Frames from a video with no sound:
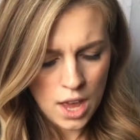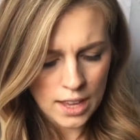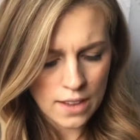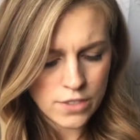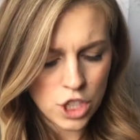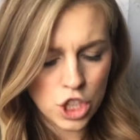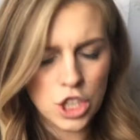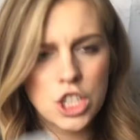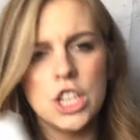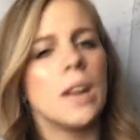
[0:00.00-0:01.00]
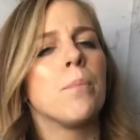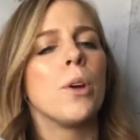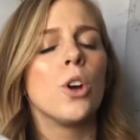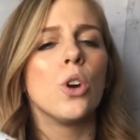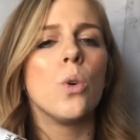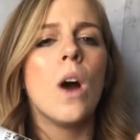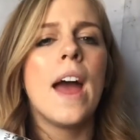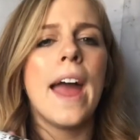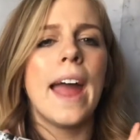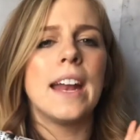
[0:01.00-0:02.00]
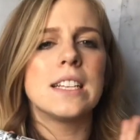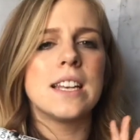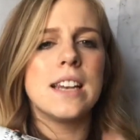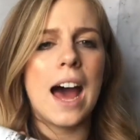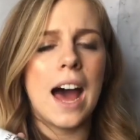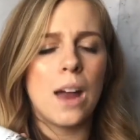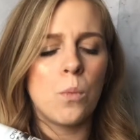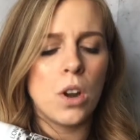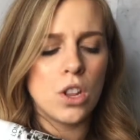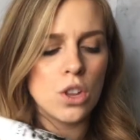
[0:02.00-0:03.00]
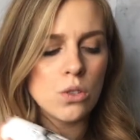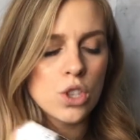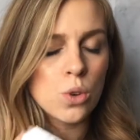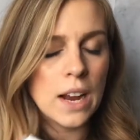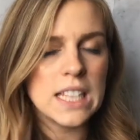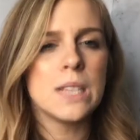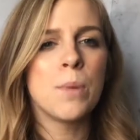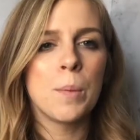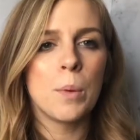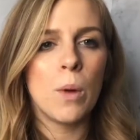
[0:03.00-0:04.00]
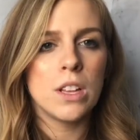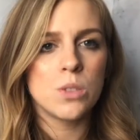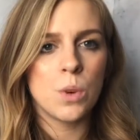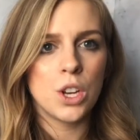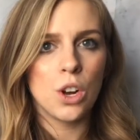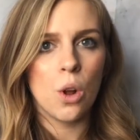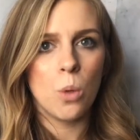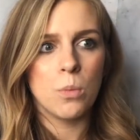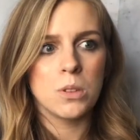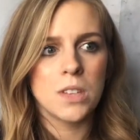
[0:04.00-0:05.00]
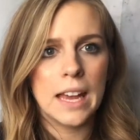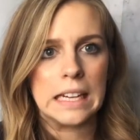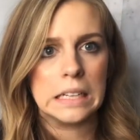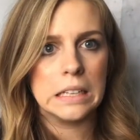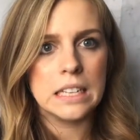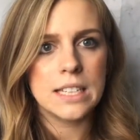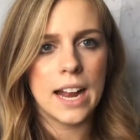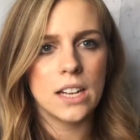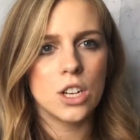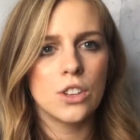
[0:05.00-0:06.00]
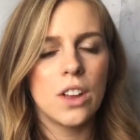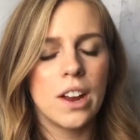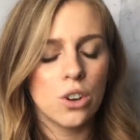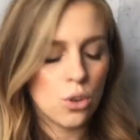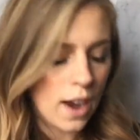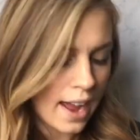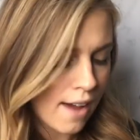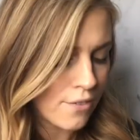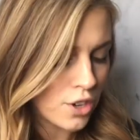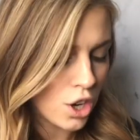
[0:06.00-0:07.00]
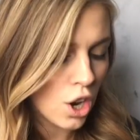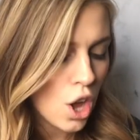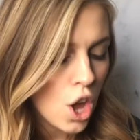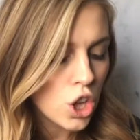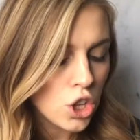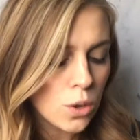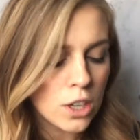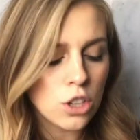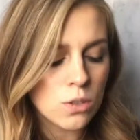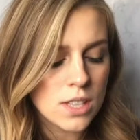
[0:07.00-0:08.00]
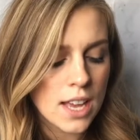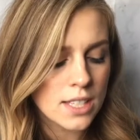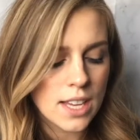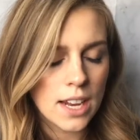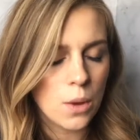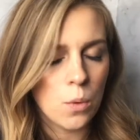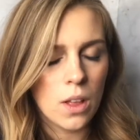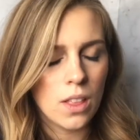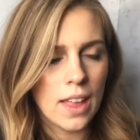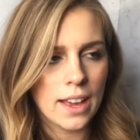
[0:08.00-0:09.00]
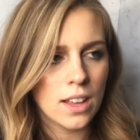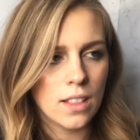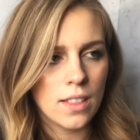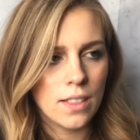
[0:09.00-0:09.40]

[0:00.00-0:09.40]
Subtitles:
gives a good shampoo. It is not one of those crazy purple ones where you're almost like, oh, this kind of turned the hair gray after. You can use this, and it, like,